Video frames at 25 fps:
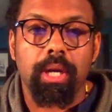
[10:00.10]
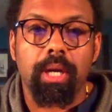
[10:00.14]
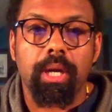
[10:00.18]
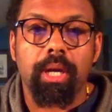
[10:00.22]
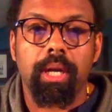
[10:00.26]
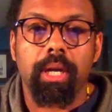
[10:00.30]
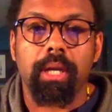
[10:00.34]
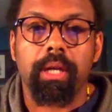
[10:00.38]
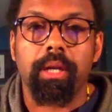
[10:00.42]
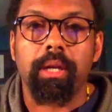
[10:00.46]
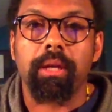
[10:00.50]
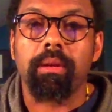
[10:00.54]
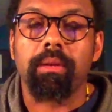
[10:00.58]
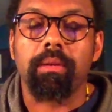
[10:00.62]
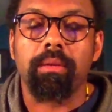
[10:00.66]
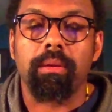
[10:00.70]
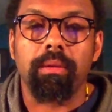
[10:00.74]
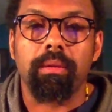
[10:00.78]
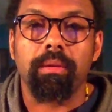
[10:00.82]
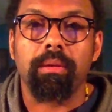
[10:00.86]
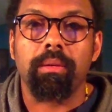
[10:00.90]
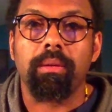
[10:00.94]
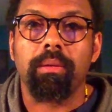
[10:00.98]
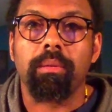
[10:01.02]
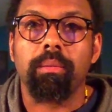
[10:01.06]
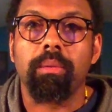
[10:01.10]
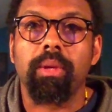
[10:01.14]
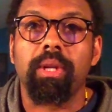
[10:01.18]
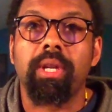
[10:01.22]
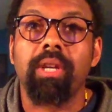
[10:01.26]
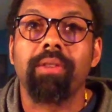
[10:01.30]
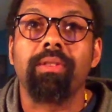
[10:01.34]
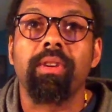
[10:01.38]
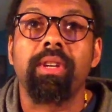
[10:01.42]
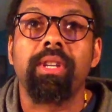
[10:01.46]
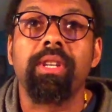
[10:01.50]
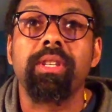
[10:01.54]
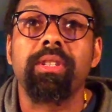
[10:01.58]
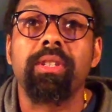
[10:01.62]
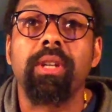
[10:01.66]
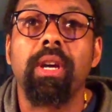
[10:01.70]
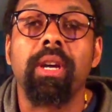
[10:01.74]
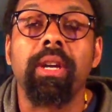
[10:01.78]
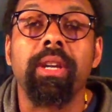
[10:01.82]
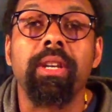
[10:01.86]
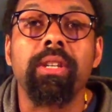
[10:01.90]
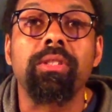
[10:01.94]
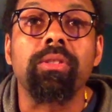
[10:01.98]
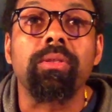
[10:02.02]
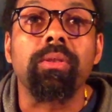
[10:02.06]
I can give a
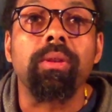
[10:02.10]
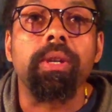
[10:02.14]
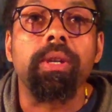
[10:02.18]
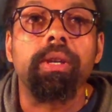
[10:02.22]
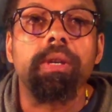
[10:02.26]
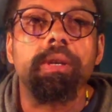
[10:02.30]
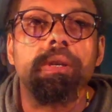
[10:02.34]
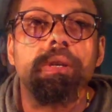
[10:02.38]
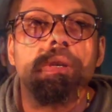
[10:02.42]
history.